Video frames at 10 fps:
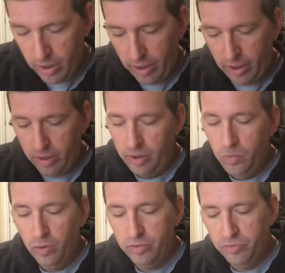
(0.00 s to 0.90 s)
and he
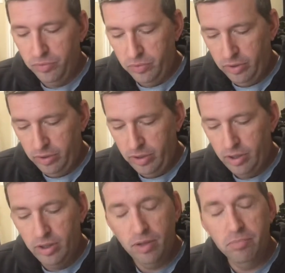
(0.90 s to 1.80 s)
works for
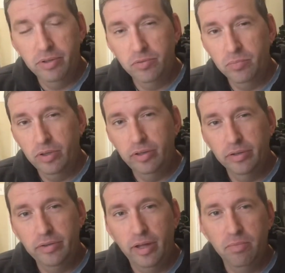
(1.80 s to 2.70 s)
uh, Abysmal
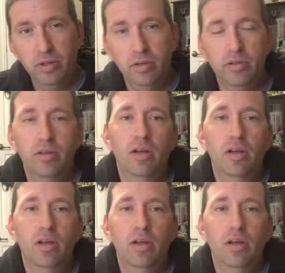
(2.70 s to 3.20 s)
Entertainment,